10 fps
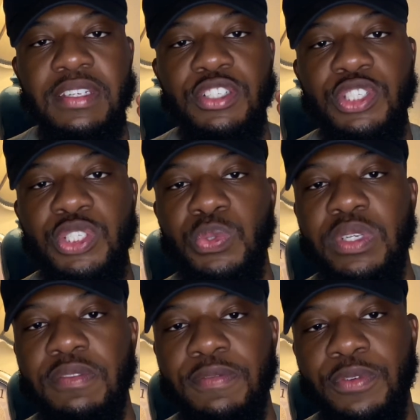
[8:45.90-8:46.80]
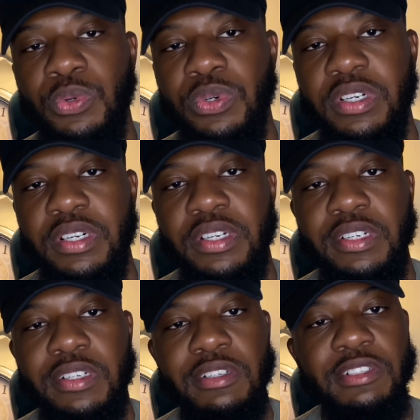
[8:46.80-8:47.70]
shooting
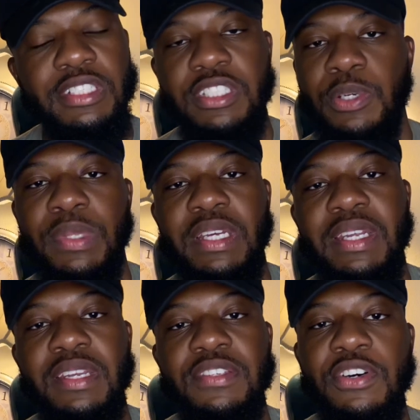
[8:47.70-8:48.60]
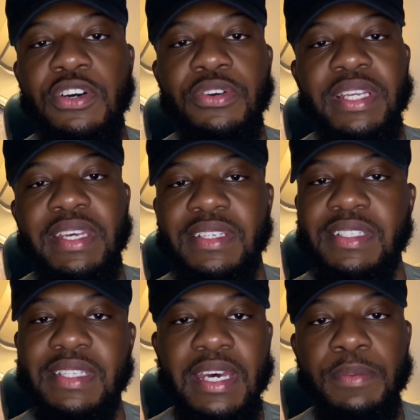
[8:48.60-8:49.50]
for something that is already
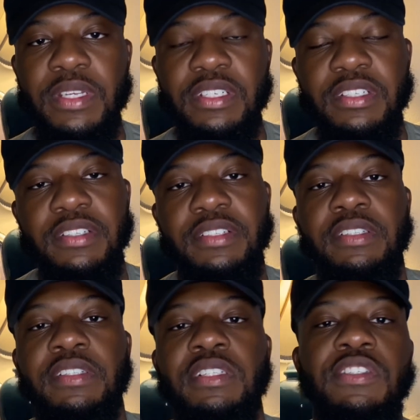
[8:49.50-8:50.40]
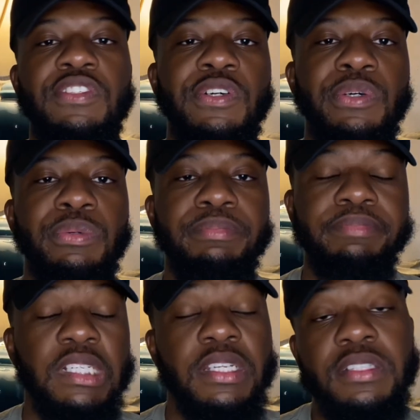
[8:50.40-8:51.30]
established. So
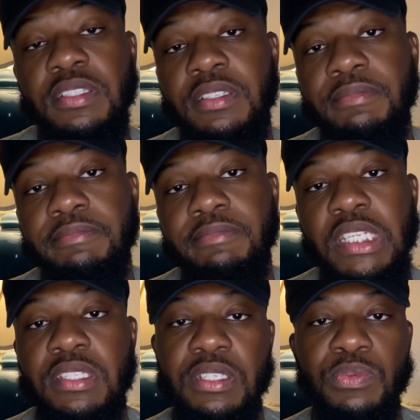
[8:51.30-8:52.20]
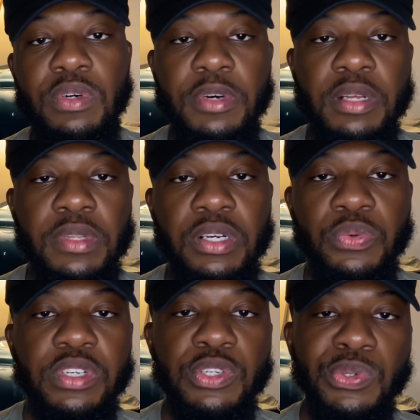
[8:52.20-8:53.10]
let's see what Montblanc
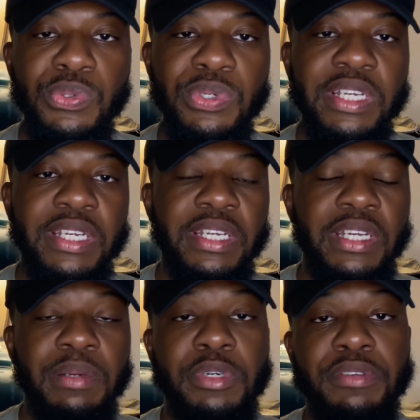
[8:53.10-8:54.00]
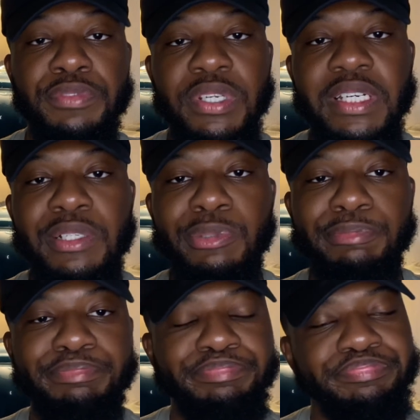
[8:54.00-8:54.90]
would do. But for now,
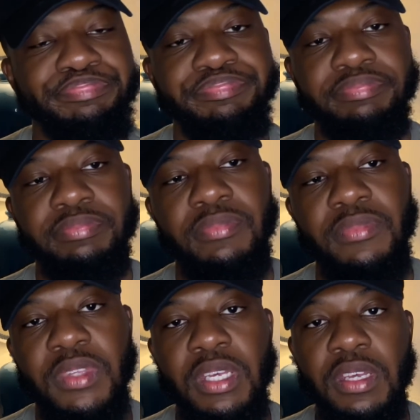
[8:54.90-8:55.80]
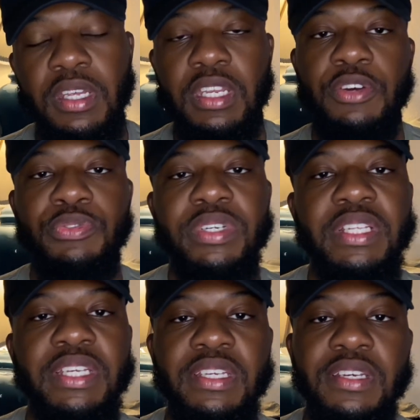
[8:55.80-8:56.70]
not
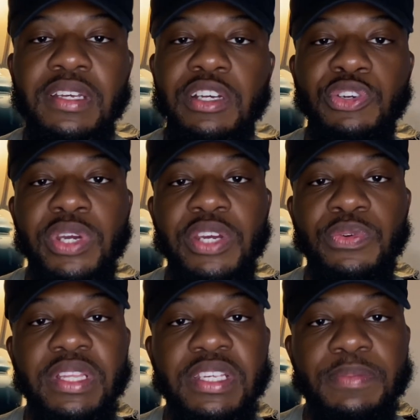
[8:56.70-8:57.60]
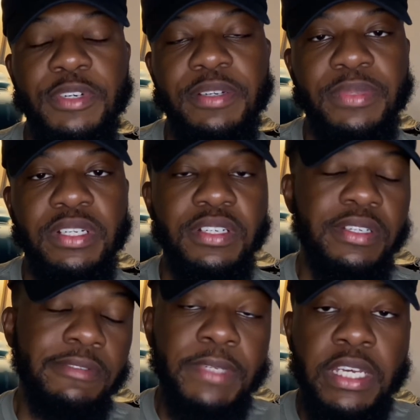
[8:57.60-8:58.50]
really a great release, Montblanc.
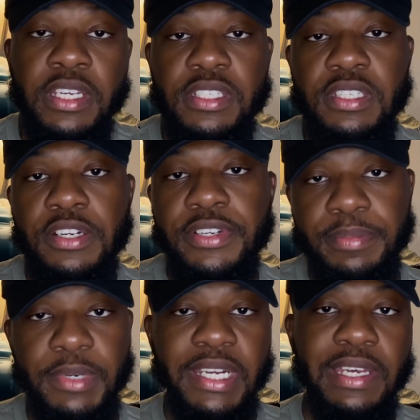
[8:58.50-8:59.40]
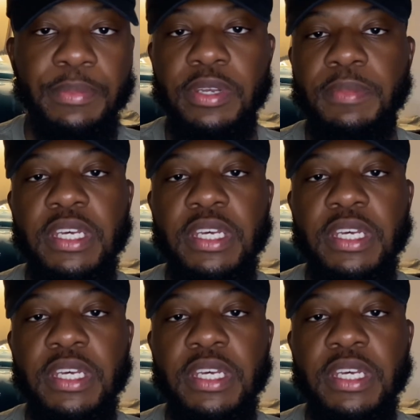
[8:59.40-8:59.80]
Sorry, but I am going to be